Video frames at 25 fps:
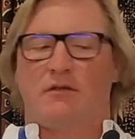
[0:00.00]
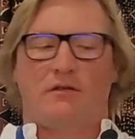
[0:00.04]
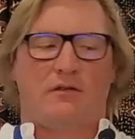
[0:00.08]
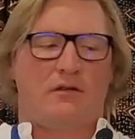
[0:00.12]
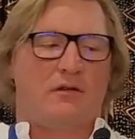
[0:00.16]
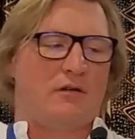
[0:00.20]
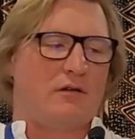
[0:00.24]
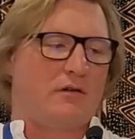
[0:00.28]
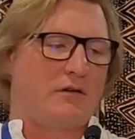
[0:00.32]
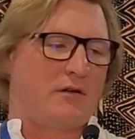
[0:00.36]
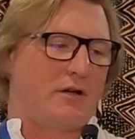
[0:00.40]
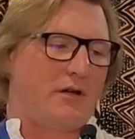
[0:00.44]

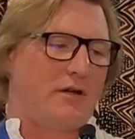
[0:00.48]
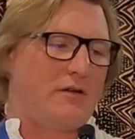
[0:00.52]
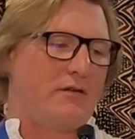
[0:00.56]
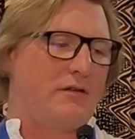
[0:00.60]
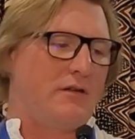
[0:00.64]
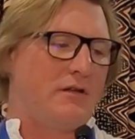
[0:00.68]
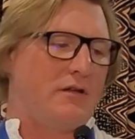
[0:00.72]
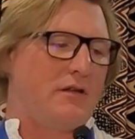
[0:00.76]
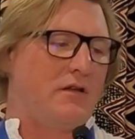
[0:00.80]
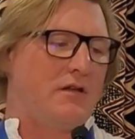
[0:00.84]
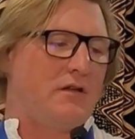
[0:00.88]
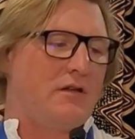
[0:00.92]
Okay.
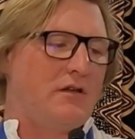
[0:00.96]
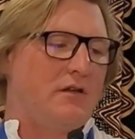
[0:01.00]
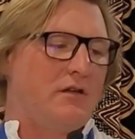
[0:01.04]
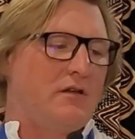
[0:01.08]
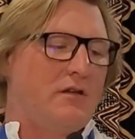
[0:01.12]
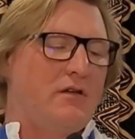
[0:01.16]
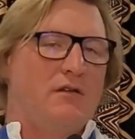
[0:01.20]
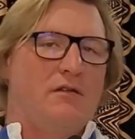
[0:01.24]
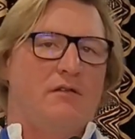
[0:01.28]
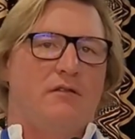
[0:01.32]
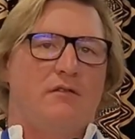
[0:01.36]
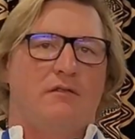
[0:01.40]

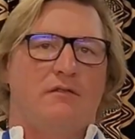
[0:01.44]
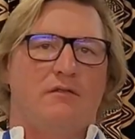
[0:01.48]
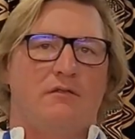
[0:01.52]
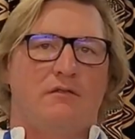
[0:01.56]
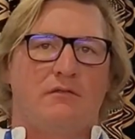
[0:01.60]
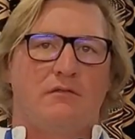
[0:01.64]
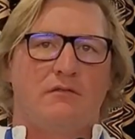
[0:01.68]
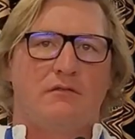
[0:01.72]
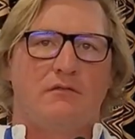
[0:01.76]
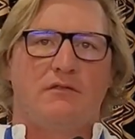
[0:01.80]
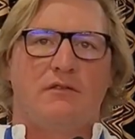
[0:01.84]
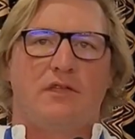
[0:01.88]

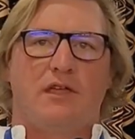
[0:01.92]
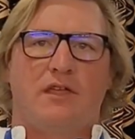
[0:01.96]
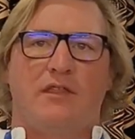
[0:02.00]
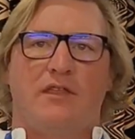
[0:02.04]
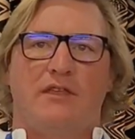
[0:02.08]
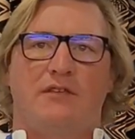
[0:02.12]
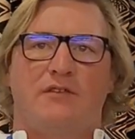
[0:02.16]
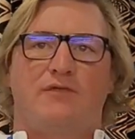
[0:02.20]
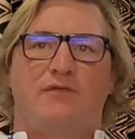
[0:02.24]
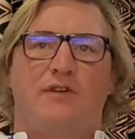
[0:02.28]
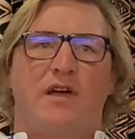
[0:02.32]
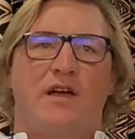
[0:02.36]
Then
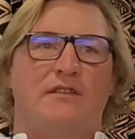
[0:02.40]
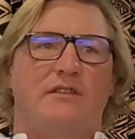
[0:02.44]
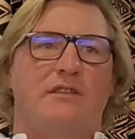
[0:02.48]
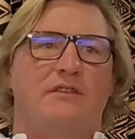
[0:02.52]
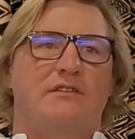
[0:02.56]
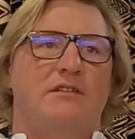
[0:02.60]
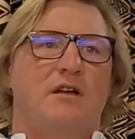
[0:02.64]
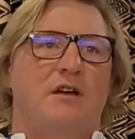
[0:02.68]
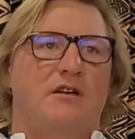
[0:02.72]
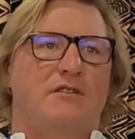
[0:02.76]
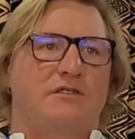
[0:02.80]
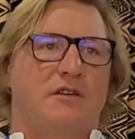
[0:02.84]
there's factors
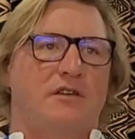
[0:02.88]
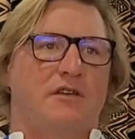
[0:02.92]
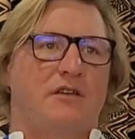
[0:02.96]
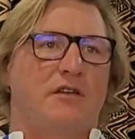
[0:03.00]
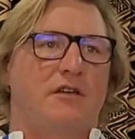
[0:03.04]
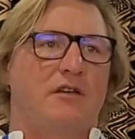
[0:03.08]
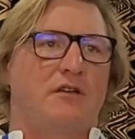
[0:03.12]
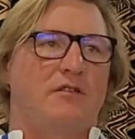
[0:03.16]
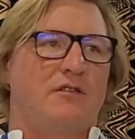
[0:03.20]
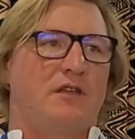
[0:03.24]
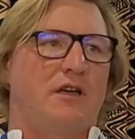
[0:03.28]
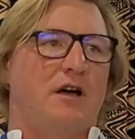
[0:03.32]
like
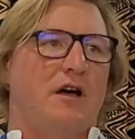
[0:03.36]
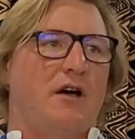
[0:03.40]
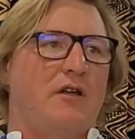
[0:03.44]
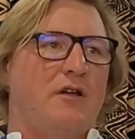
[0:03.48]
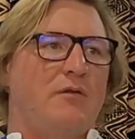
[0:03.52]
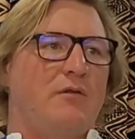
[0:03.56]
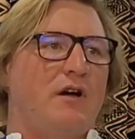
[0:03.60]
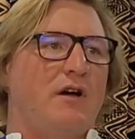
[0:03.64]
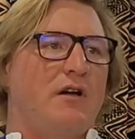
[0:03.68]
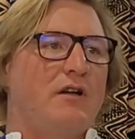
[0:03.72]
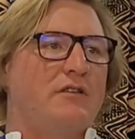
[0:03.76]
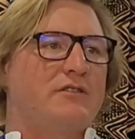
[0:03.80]
security. How
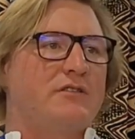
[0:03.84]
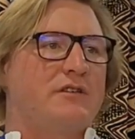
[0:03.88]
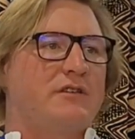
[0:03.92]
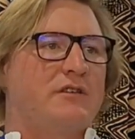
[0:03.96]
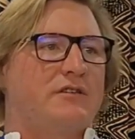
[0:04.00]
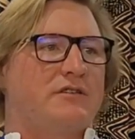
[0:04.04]
do I consider